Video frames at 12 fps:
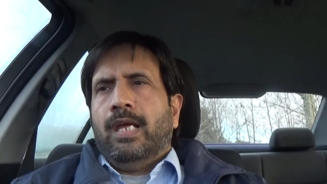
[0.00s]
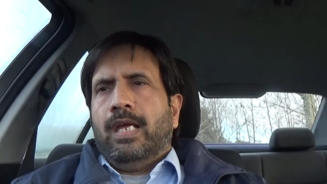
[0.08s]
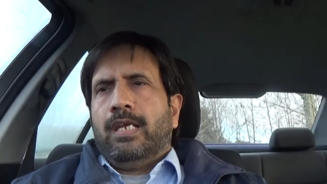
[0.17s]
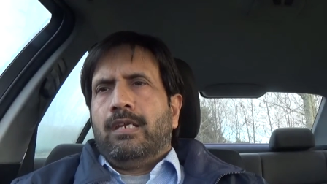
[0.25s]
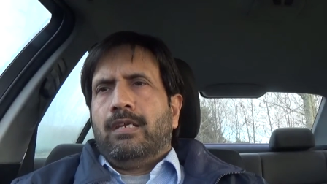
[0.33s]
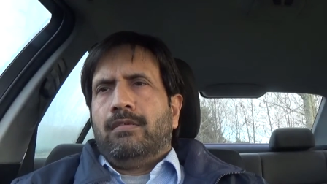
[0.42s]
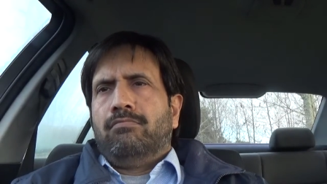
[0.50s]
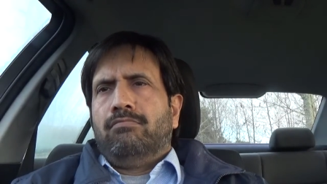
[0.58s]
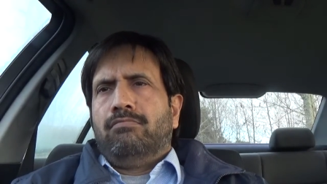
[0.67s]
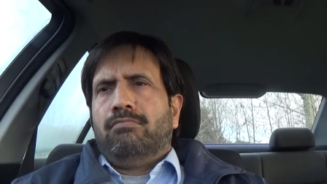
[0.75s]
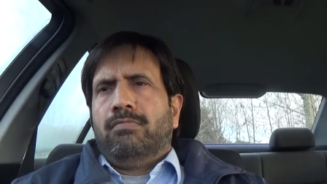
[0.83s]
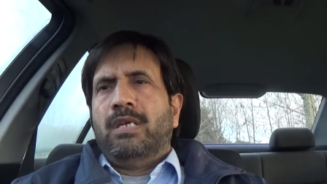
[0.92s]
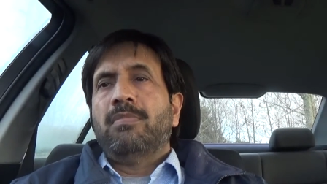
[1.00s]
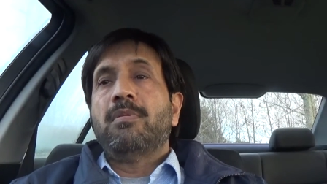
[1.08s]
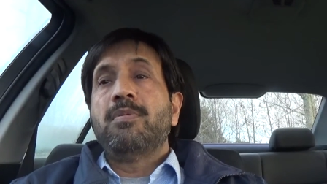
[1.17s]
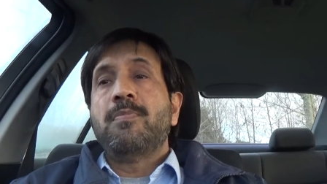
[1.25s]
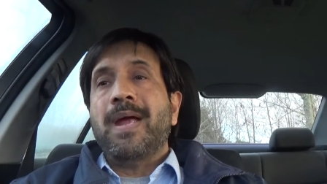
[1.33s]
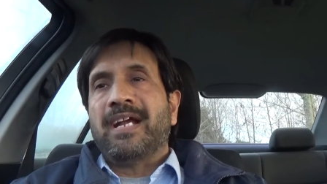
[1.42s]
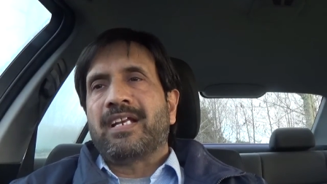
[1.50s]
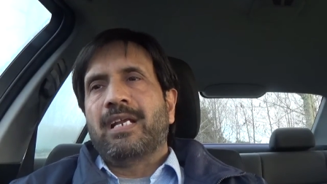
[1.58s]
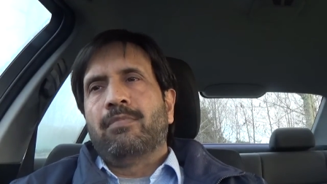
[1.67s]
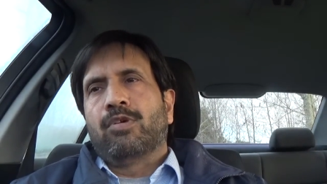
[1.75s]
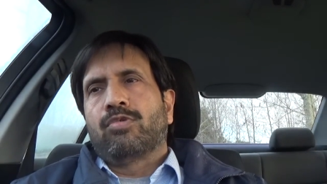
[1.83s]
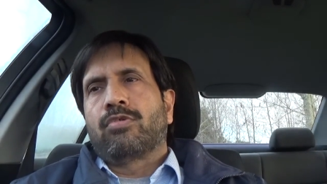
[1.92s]
and uh, they may be better
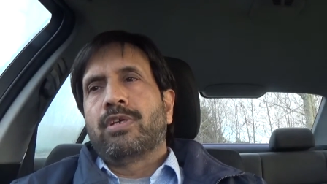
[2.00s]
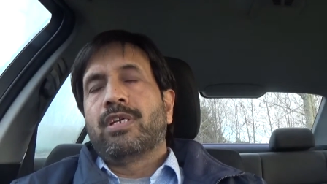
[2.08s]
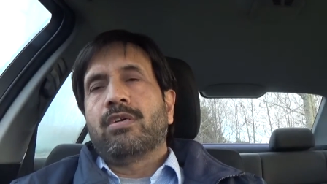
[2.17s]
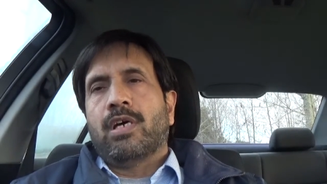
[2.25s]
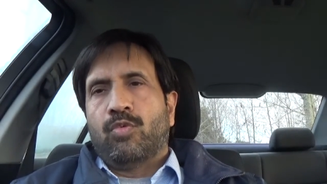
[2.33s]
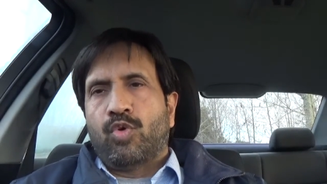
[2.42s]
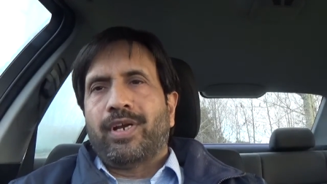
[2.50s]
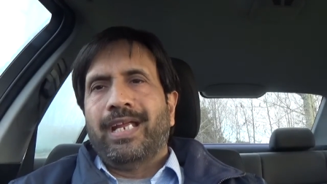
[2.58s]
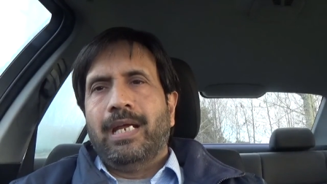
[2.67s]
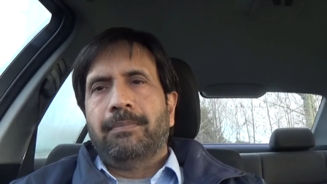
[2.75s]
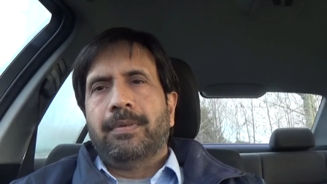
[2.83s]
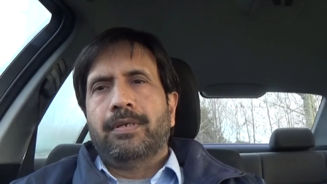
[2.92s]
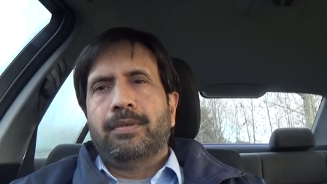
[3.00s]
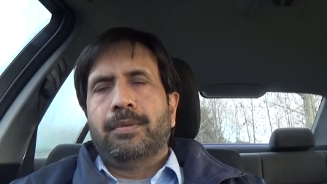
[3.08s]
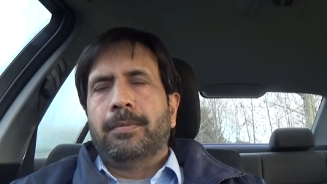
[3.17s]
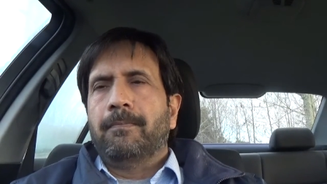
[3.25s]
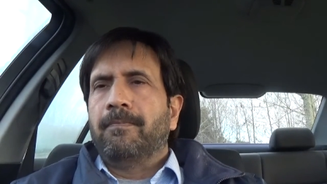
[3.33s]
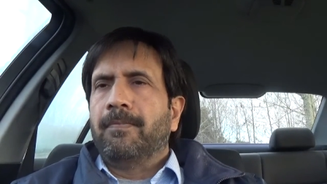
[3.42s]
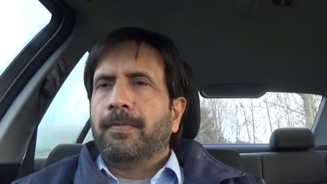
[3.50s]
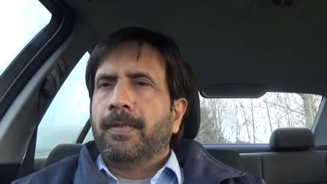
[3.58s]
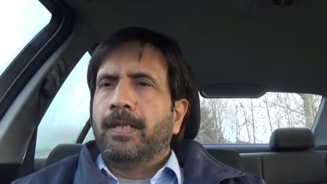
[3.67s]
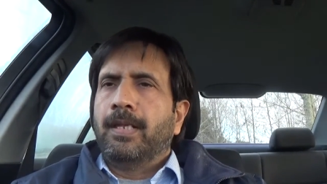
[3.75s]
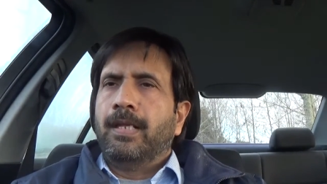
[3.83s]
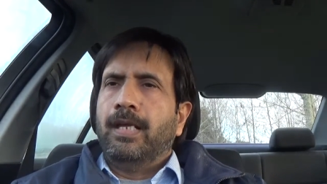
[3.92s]
able to recall what happened you know
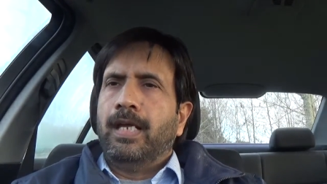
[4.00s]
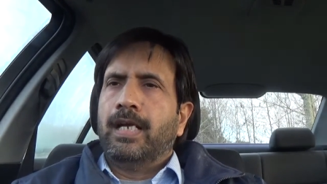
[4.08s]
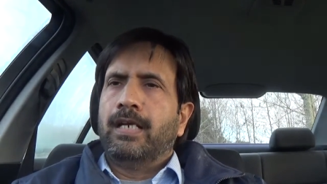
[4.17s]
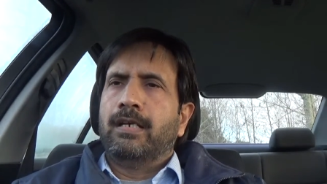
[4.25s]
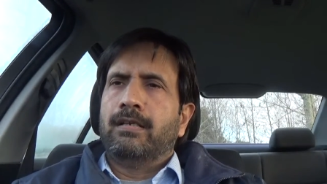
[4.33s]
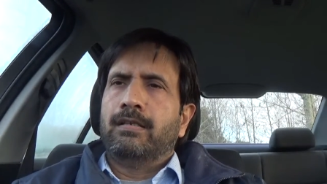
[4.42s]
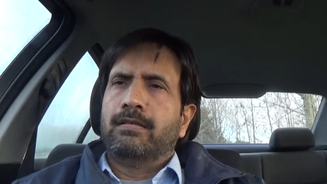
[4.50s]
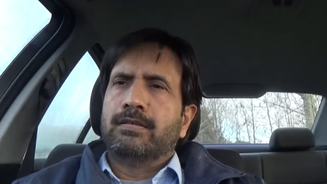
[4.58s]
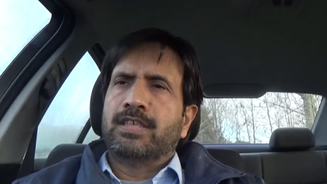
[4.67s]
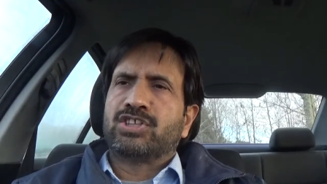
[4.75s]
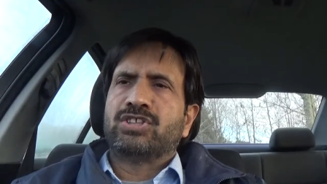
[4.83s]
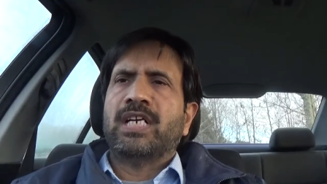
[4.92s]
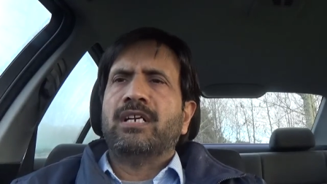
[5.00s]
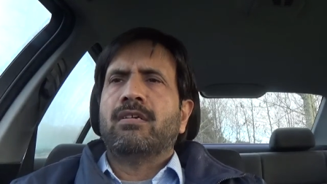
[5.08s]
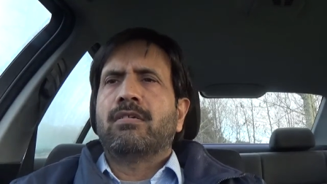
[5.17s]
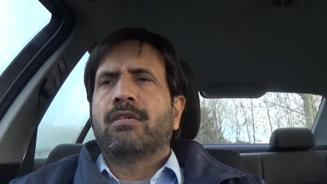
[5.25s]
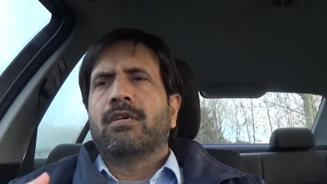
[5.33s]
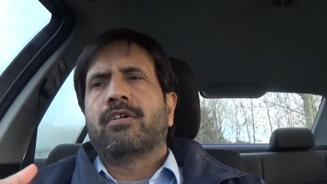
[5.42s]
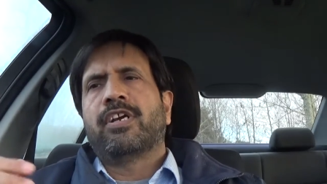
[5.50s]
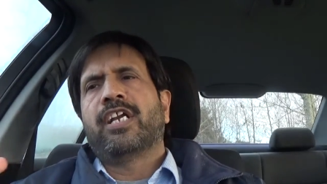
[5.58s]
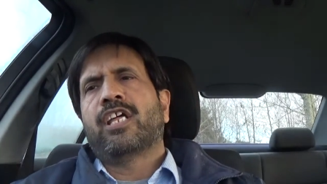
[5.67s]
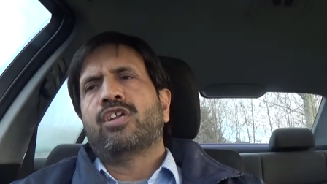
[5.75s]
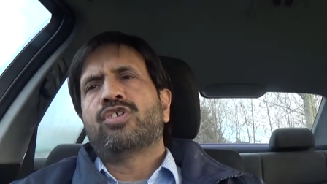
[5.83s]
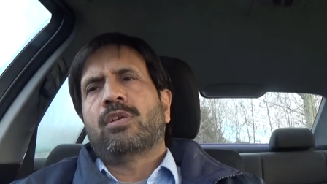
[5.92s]
and uh, the standard
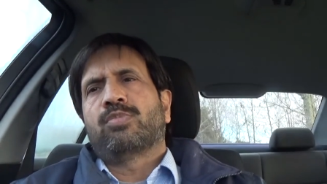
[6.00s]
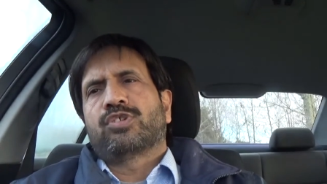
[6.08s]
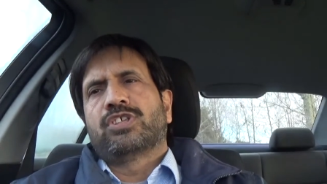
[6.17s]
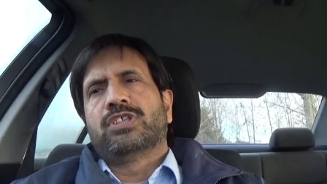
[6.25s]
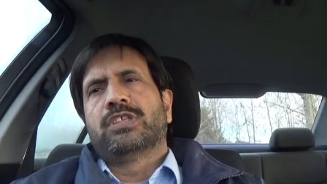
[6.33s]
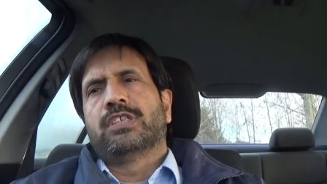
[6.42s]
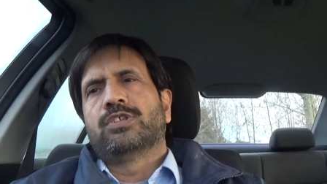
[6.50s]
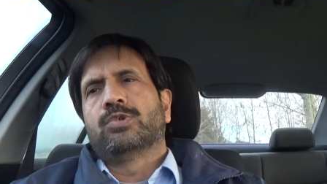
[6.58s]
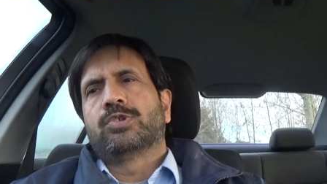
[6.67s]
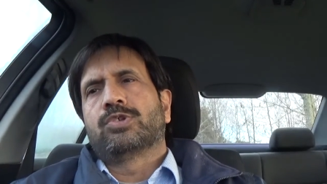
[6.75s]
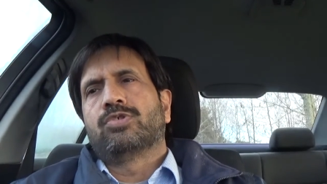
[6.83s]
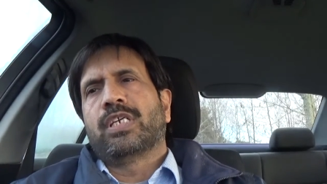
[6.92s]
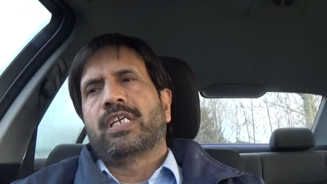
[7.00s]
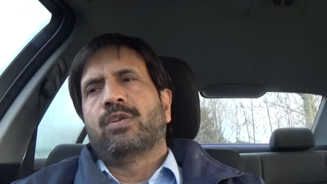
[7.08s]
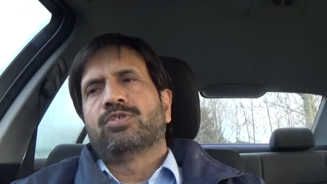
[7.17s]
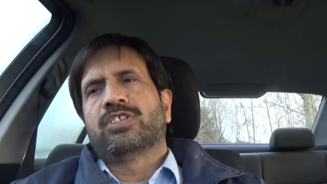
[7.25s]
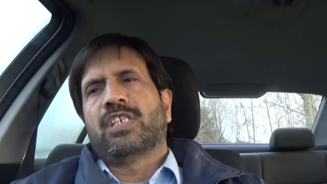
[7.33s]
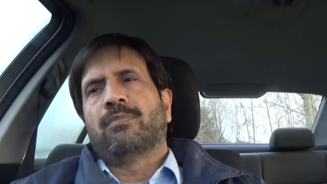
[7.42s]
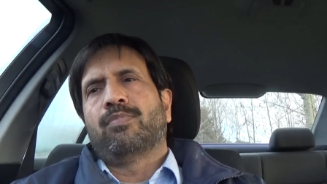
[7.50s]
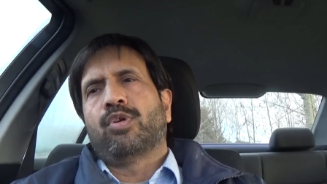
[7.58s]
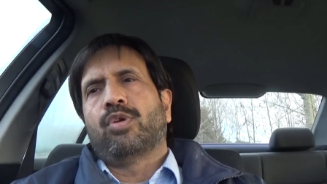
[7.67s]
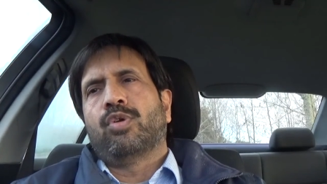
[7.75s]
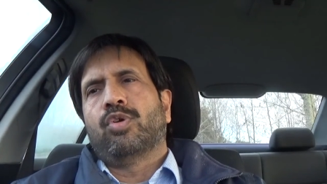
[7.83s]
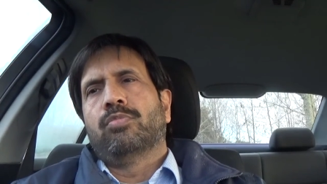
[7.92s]
radiological procedures used to diagnose the
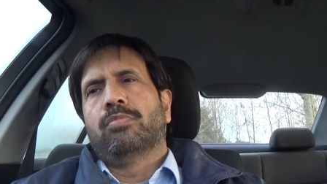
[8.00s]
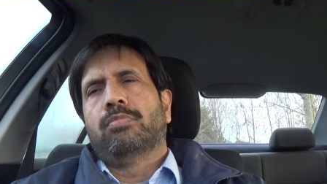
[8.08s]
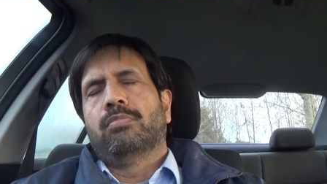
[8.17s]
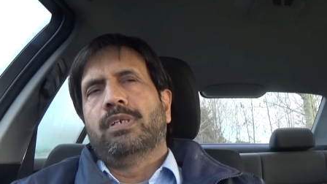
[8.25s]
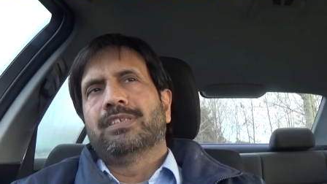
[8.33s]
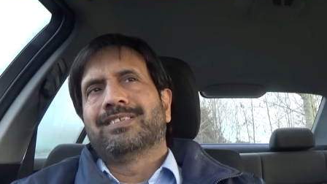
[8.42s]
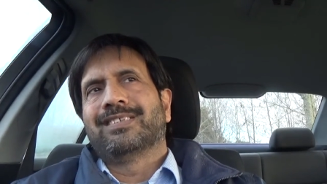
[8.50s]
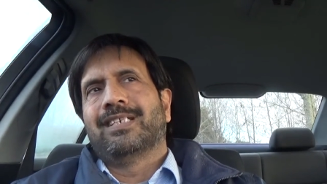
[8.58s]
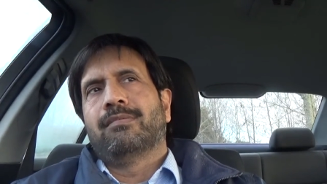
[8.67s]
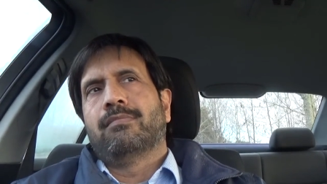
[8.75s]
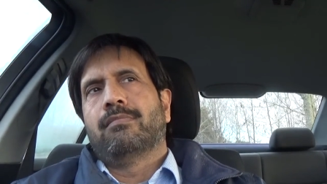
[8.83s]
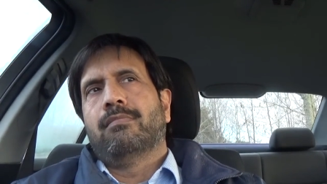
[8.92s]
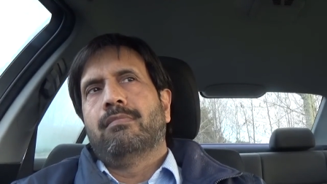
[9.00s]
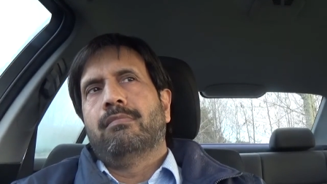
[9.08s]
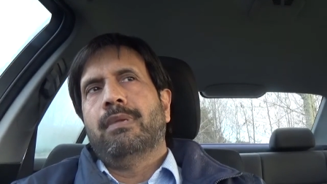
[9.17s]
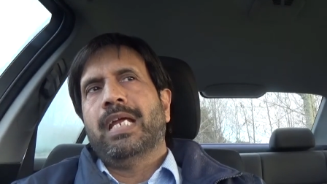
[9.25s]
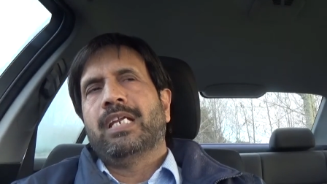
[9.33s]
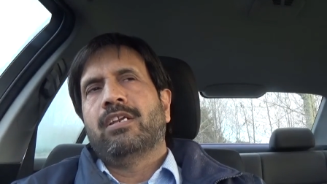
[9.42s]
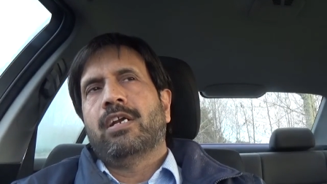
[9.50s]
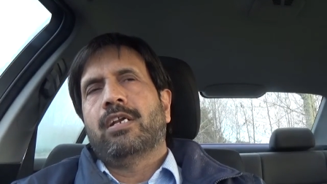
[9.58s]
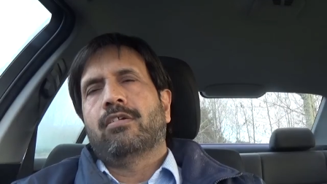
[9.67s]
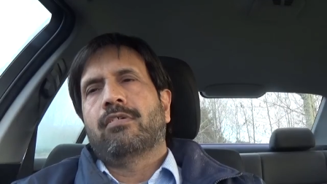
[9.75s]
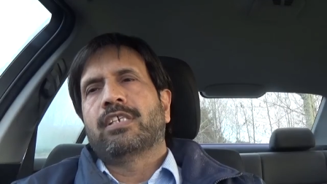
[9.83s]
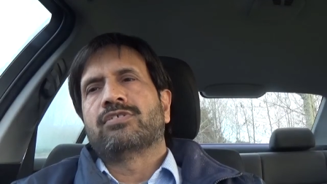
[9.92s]
temporal lobe is uh,
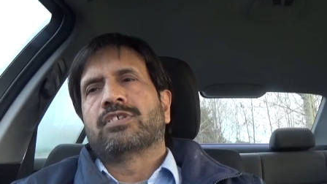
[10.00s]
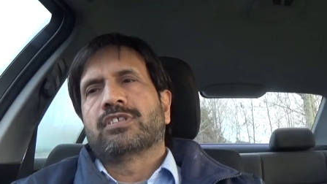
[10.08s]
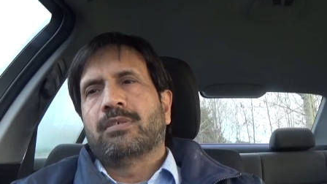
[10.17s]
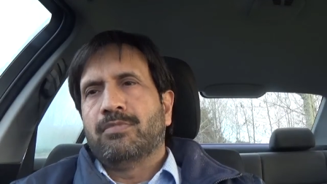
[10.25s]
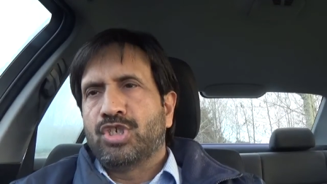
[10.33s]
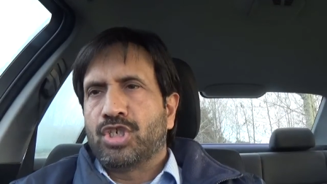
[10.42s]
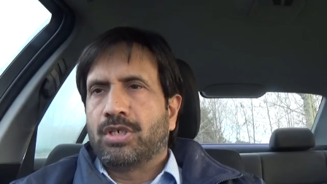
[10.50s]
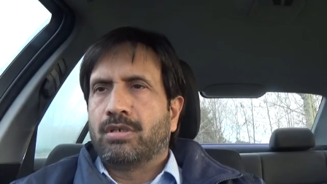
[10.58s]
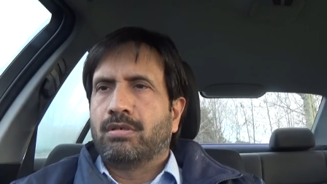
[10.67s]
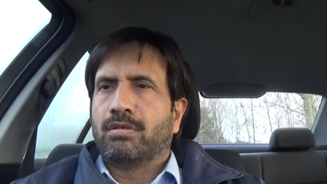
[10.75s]
magnetic resonance imaging